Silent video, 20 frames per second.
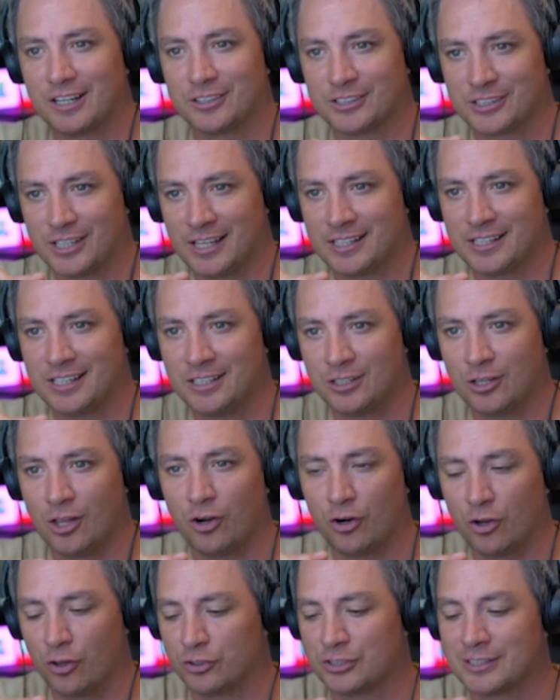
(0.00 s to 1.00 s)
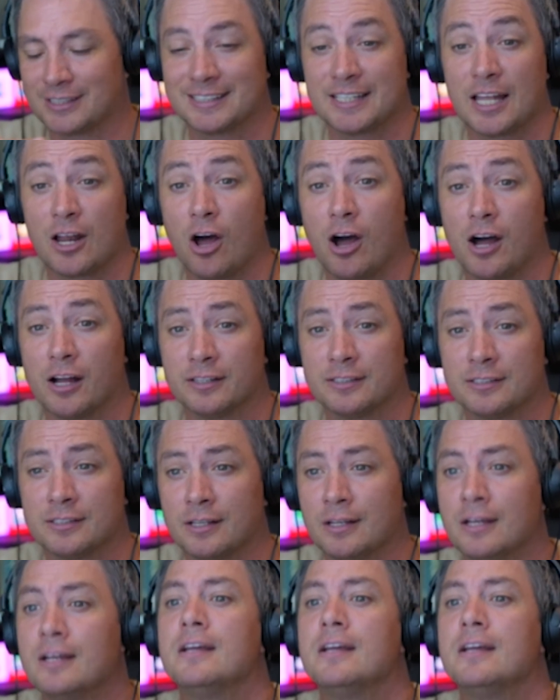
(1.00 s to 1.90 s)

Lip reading: Are those things at odds?